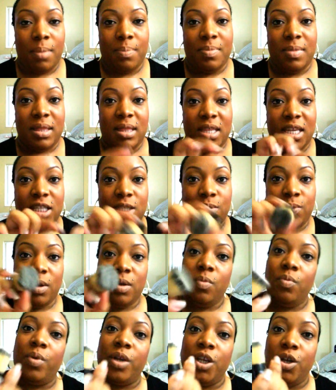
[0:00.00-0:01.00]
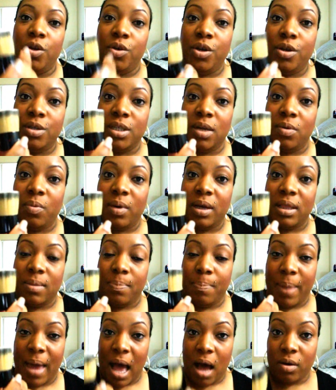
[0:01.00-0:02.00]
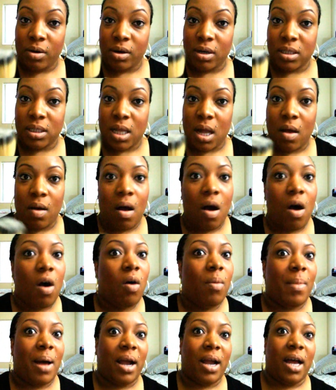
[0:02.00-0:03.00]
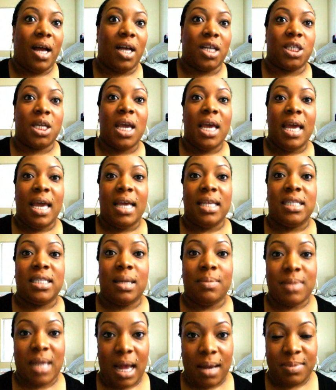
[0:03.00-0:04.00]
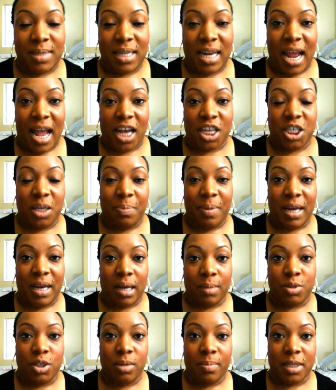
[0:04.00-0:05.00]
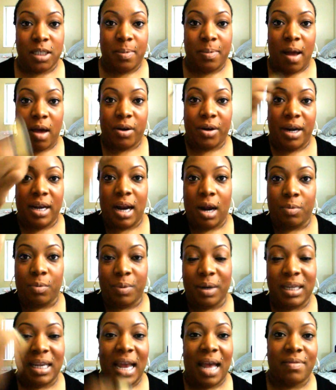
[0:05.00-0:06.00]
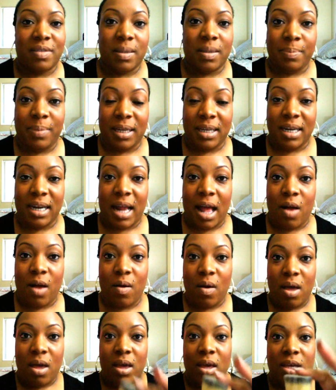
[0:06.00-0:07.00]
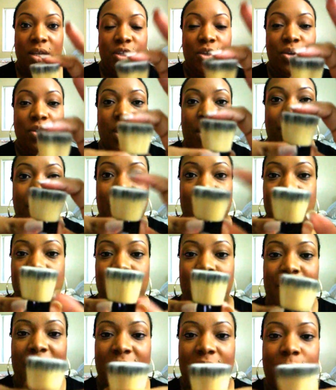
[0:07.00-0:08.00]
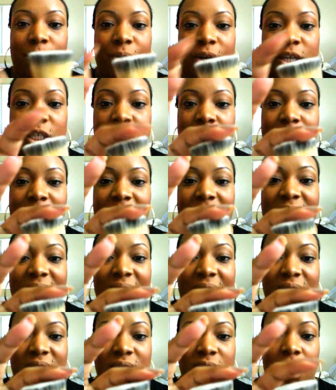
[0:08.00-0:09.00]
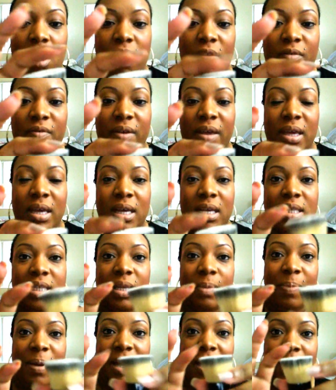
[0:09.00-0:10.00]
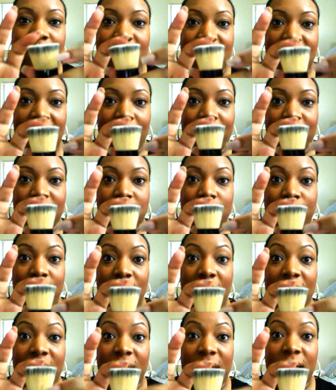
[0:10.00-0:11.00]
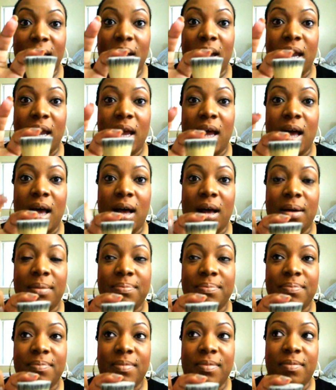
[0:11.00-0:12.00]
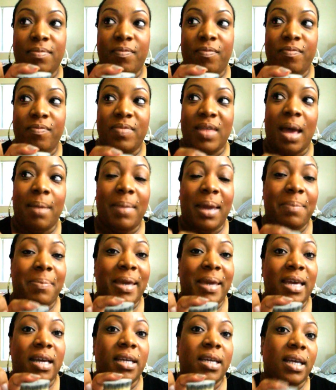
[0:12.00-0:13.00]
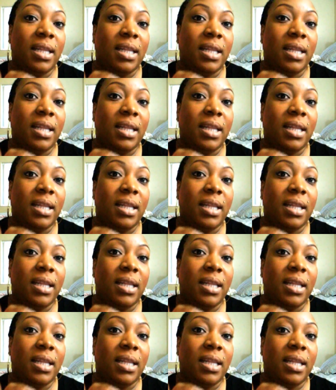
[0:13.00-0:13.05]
This one, when you use it with powders though, oh my gosh, sometimes it'll actually pick up too much powder and I really have to blend it out. You don't expect the brush to be that soft to pick up that much product. That may be a good